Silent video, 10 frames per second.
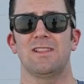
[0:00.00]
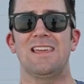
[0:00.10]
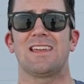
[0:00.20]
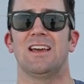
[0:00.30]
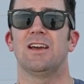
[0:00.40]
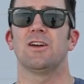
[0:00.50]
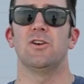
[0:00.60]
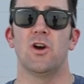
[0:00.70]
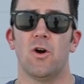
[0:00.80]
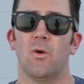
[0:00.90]
leak,
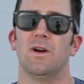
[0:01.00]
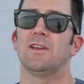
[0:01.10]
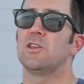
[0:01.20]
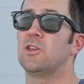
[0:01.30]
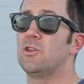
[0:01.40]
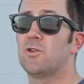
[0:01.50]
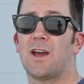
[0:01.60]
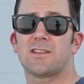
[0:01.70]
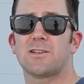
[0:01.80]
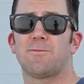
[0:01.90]
no, you
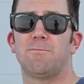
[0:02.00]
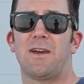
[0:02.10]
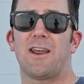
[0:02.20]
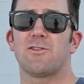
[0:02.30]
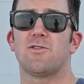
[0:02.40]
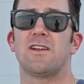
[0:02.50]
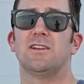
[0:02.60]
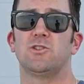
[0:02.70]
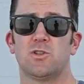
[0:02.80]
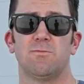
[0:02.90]
got something bad on your
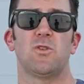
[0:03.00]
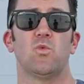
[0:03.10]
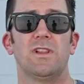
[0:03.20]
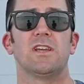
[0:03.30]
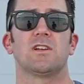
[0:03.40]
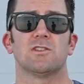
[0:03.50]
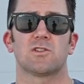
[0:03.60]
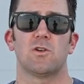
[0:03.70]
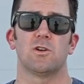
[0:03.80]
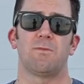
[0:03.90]
hands. You should be really
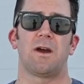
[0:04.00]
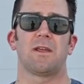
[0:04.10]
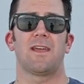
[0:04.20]
concerned about it.